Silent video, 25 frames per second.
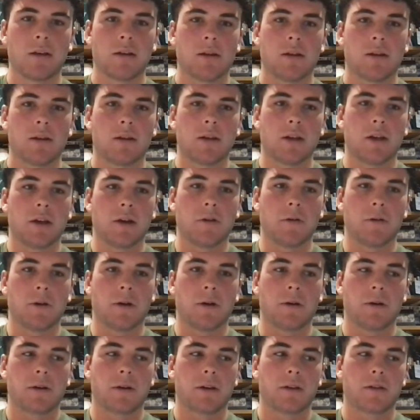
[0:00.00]
Yeah,
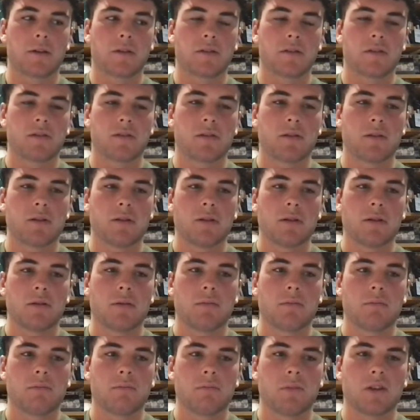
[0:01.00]
well, I guess
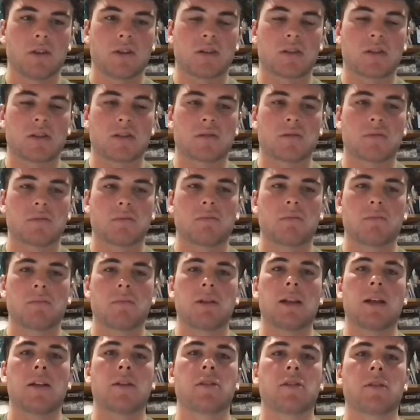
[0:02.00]
it just
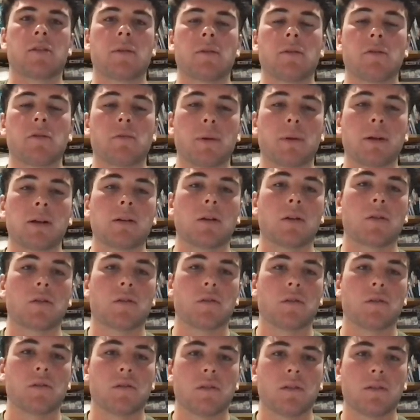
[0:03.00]
some of the big
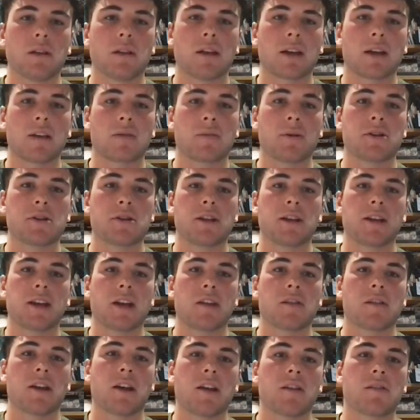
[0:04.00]
losses, like especially
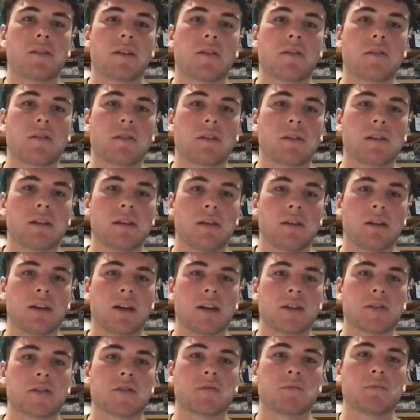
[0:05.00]
against Hastings, kind
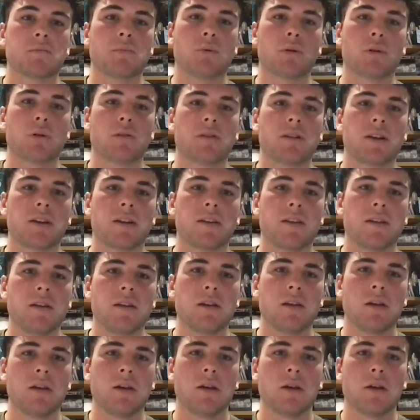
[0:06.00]
of just brought us together,
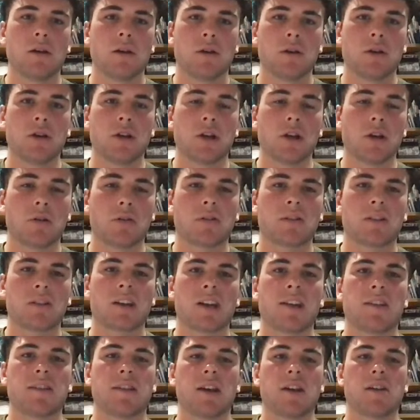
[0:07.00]
because
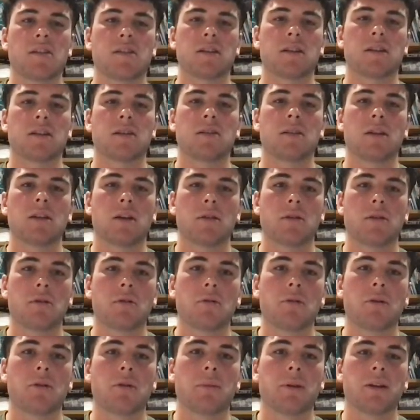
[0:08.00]
against Hastings, I thought we
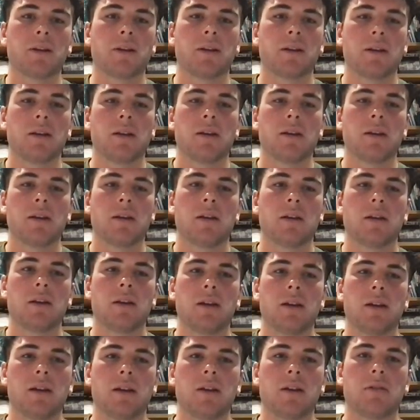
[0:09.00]
were a bit
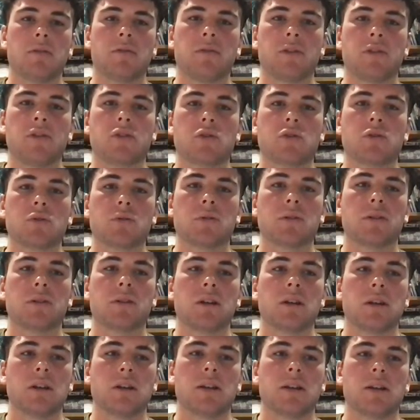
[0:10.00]
individual and
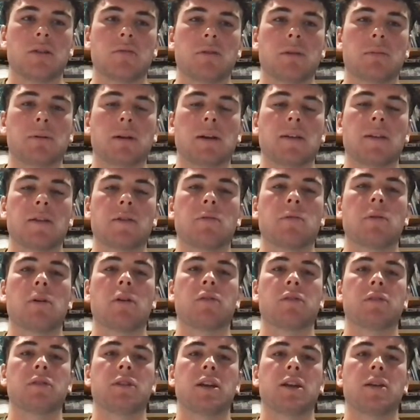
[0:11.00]
didn't really play that well as
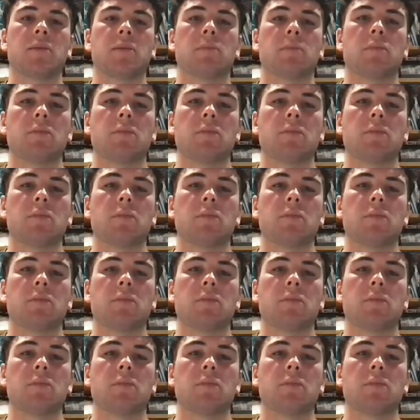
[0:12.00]
a team.